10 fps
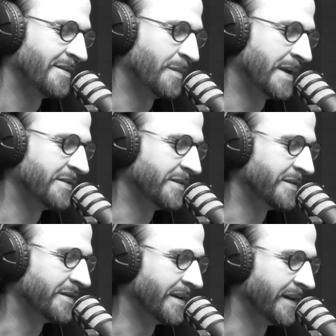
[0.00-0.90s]
You
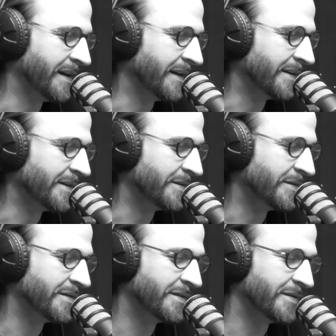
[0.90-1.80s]
mentioned
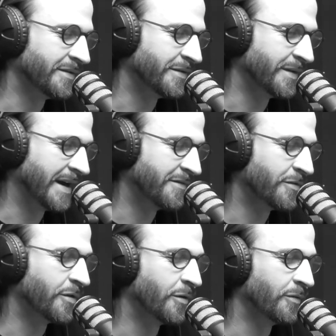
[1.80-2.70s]
you have
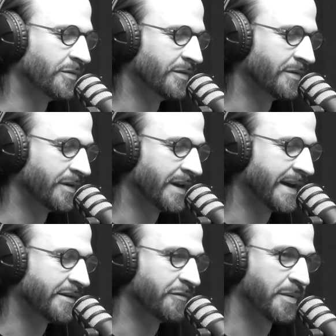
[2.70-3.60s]
your own
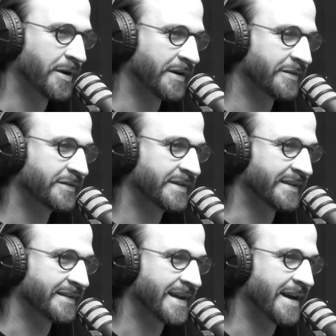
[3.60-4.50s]
line of products
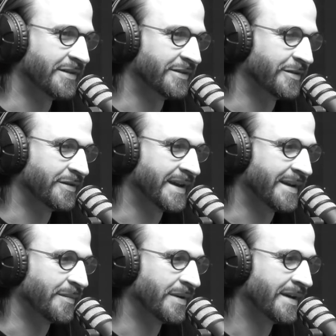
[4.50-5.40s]
that carries your
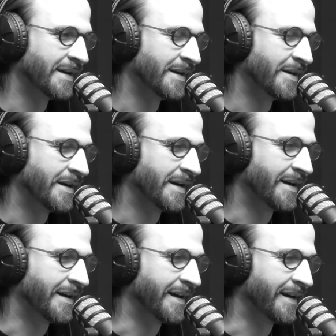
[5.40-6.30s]
name.
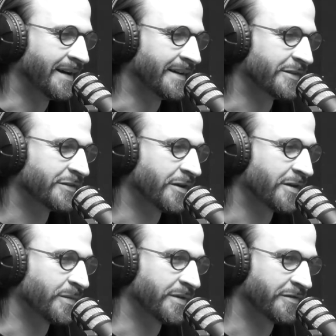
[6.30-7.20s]

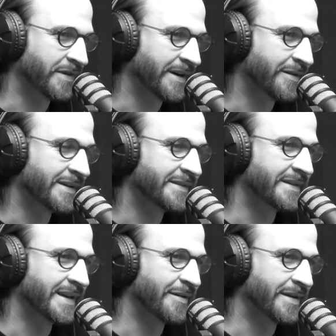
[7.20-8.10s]
Started with a fragrance,
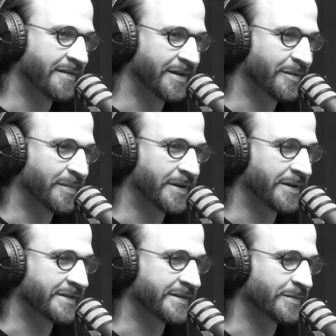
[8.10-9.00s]
and now you have other
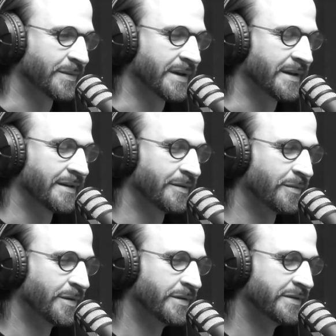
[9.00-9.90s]
products as well.
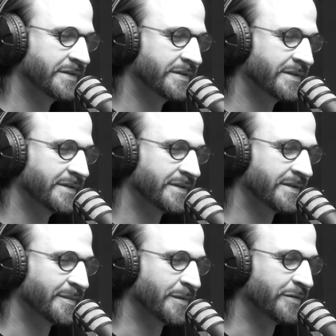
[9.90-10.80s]
What was
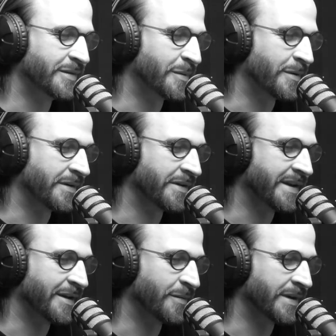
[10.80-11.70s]
the most important
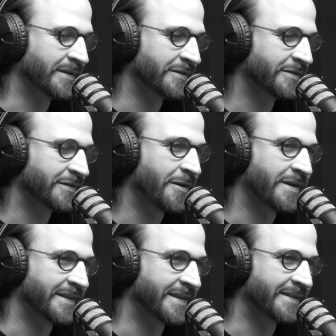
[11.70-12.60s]
thing when
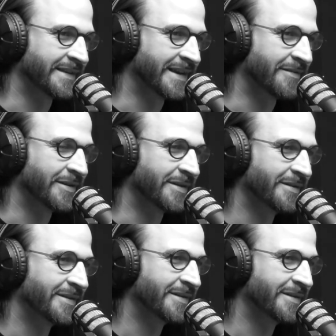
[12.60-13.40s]
starting this endeavor?